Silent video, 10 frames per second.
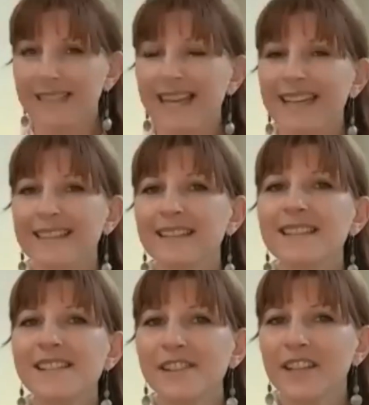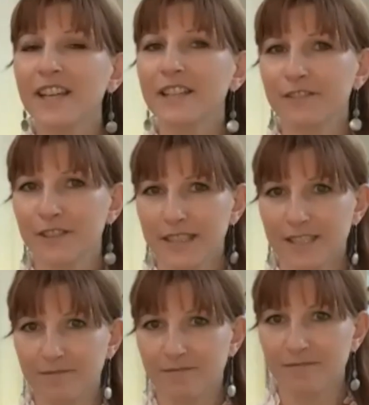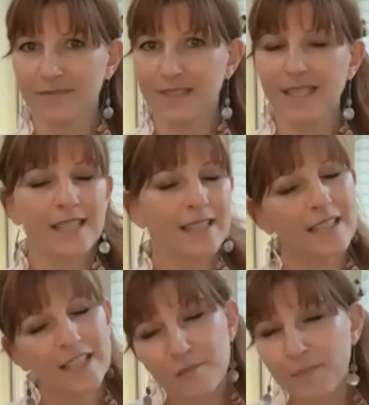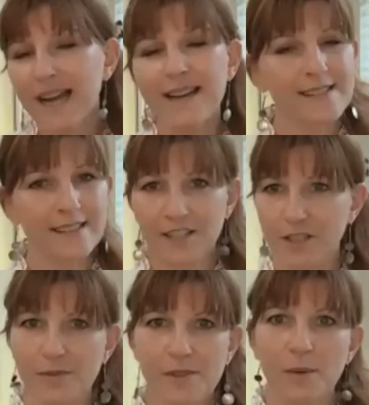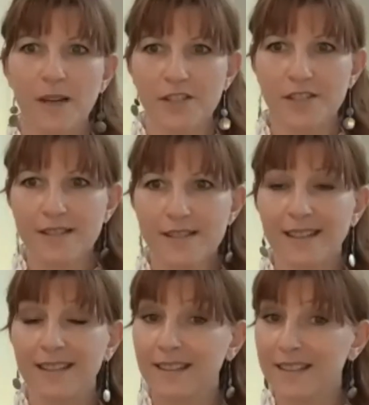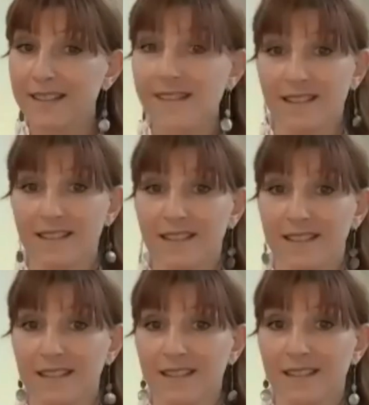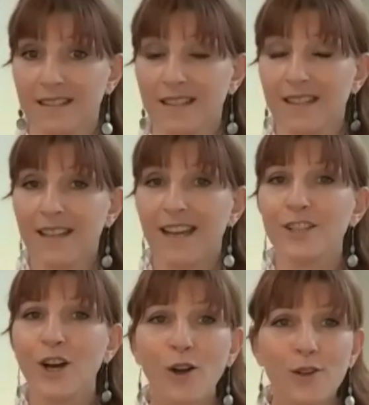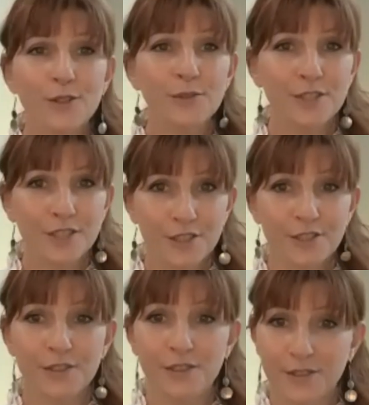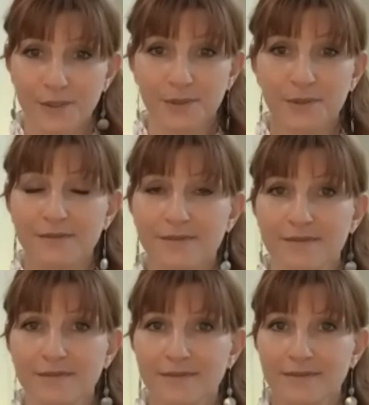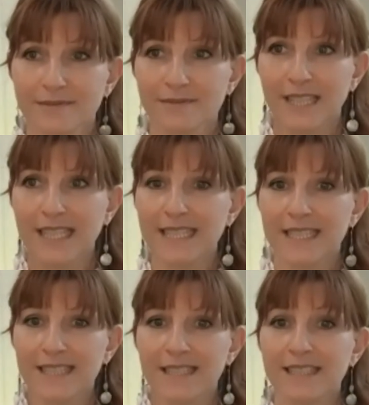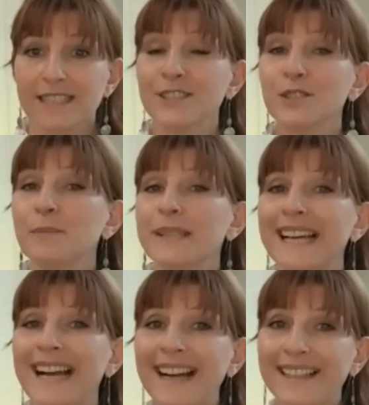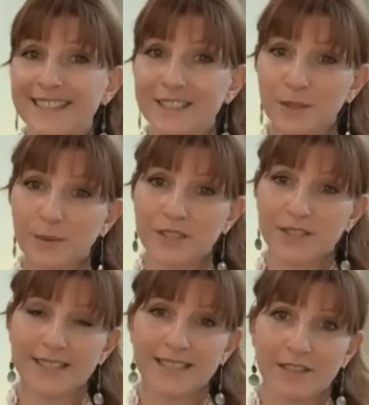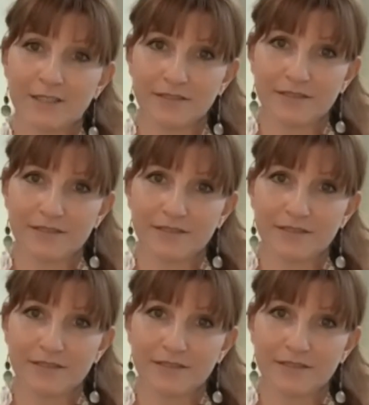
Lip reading: And then listen carefully. Keep asking those questions and listen. And all you need to do is to be honest with yourself